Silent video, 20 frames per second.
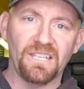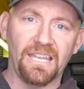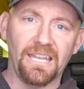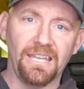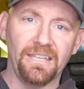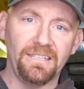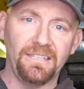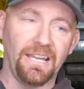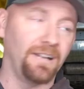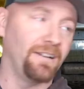
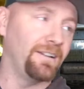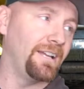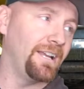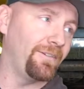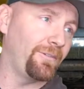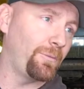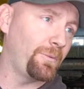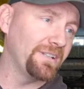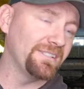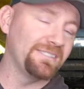Yeah,
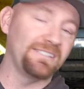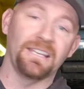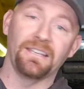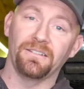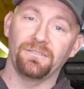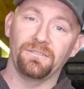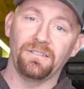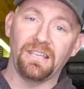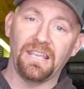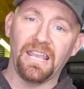every Wednesday.
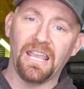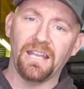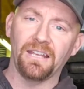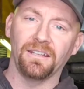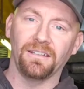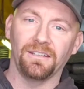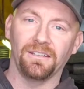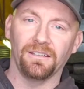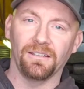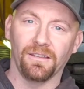
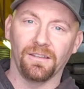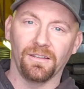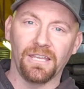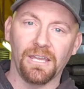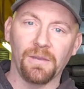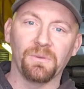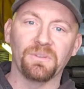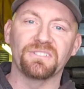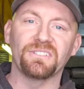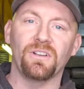And
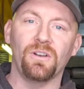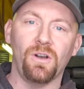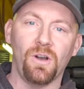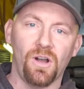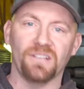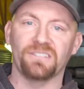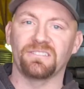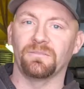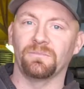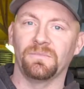it was
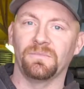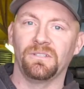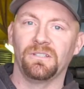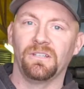awesome.